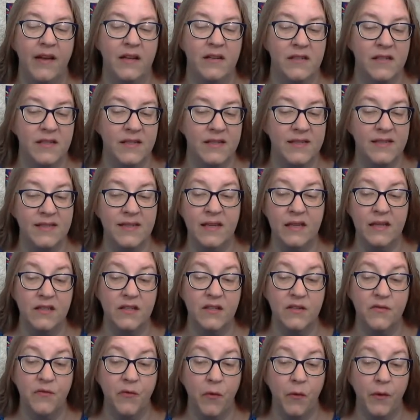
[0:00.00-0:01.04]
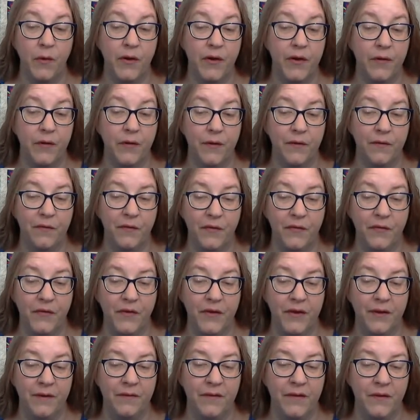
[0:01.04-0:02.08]
to seize forty or
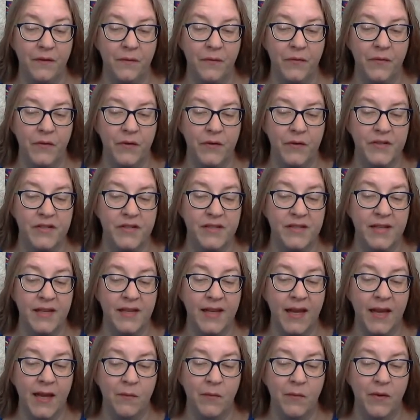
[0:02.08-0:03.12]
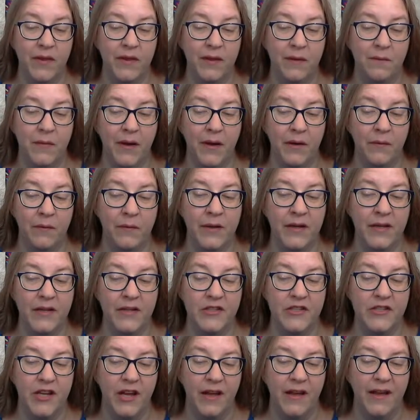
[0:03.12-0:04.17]
fifty of the first that came within my
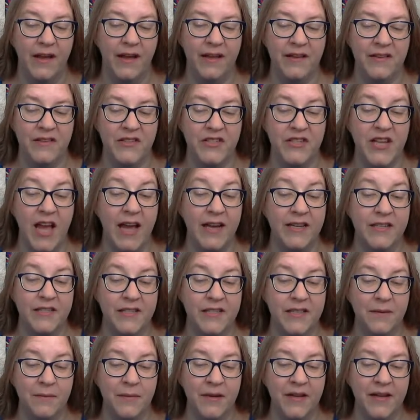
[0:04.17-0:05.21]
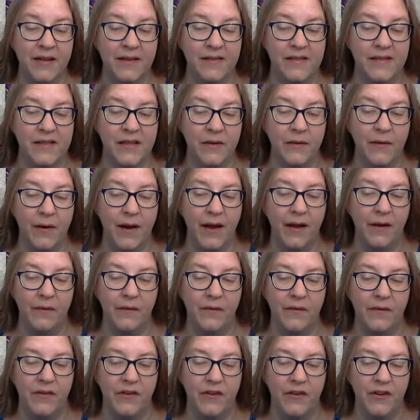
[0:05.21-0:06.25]
reach and dash them against the
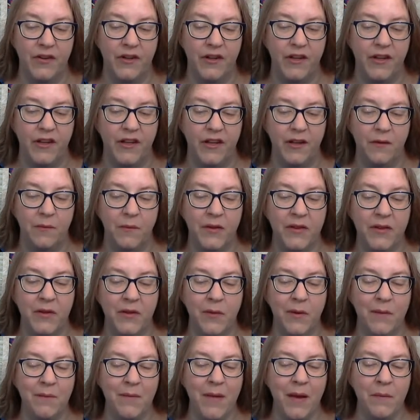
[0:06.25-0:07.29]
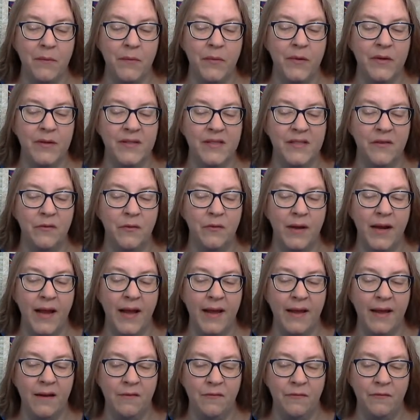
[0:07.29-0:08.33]
ground. But the remembrance of what I
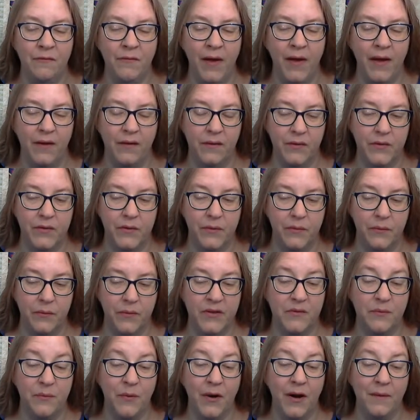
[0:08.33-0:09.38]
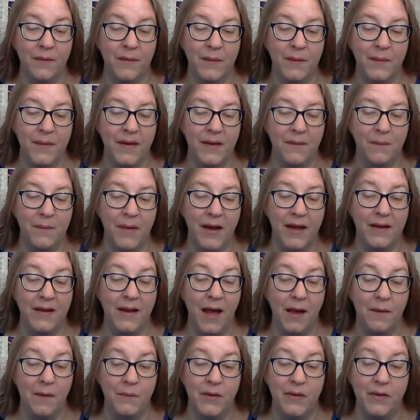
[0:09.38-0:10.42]
had felt, which probably might
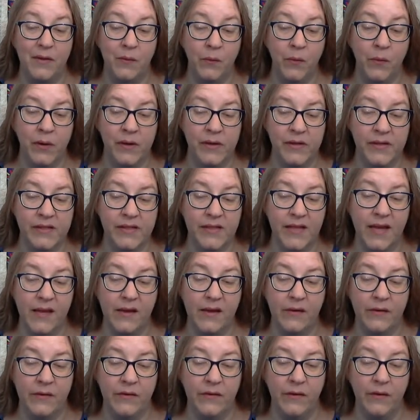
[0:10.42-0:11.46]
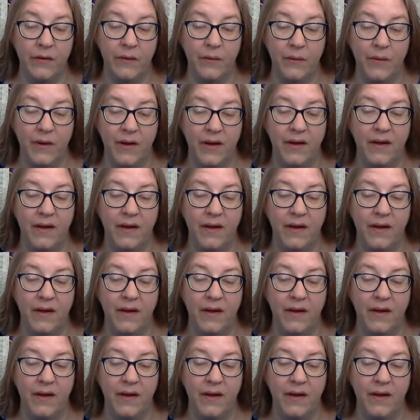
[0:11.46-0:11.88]
not be the worst they could do,